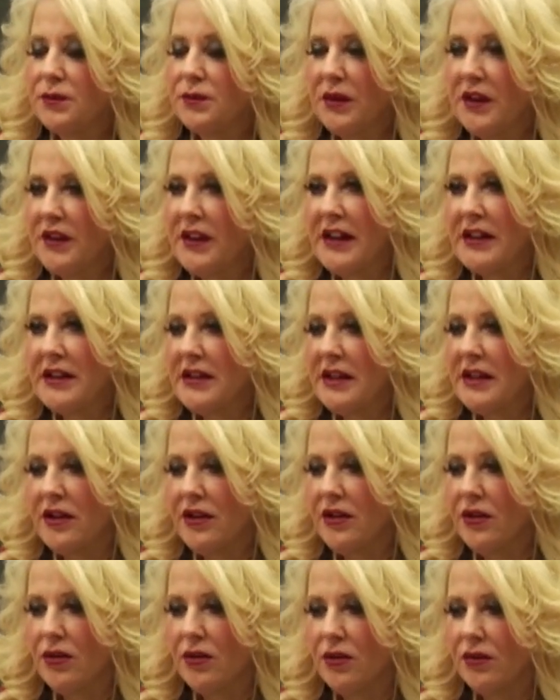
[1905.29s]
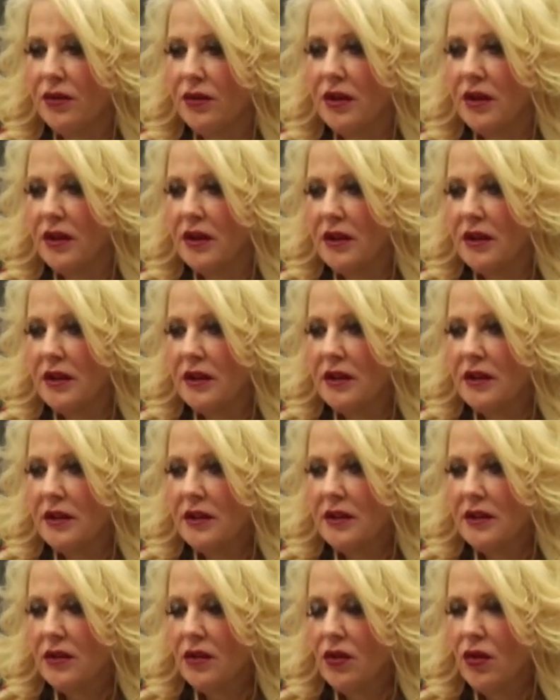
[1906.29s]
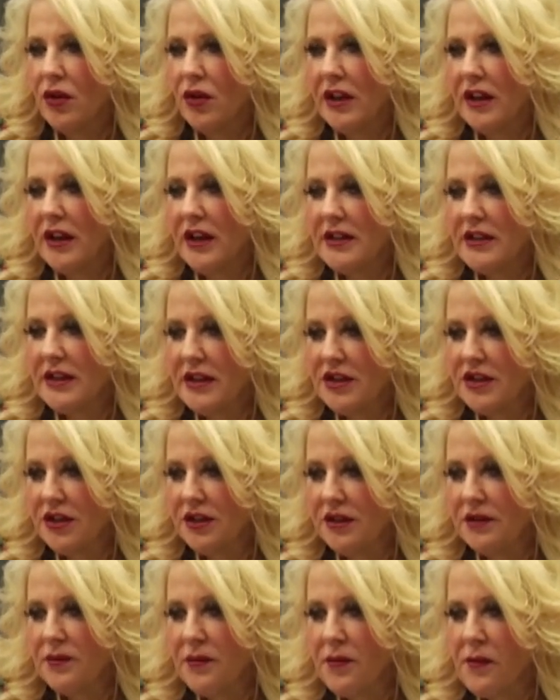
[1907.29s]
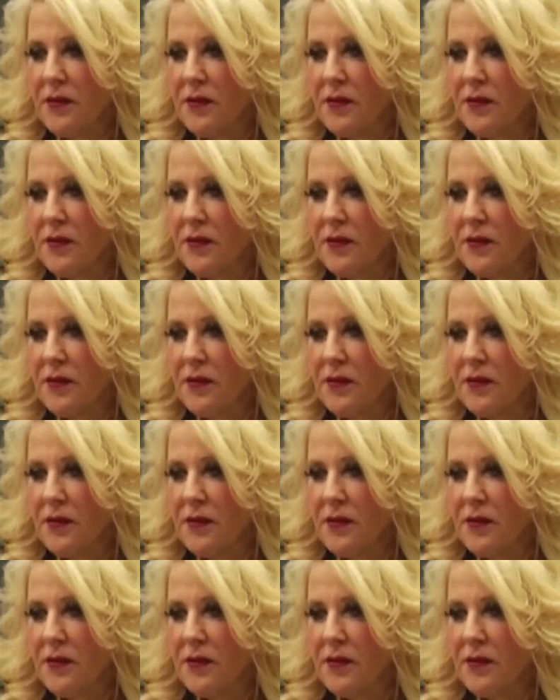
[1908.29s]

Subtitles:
but that's their own organization.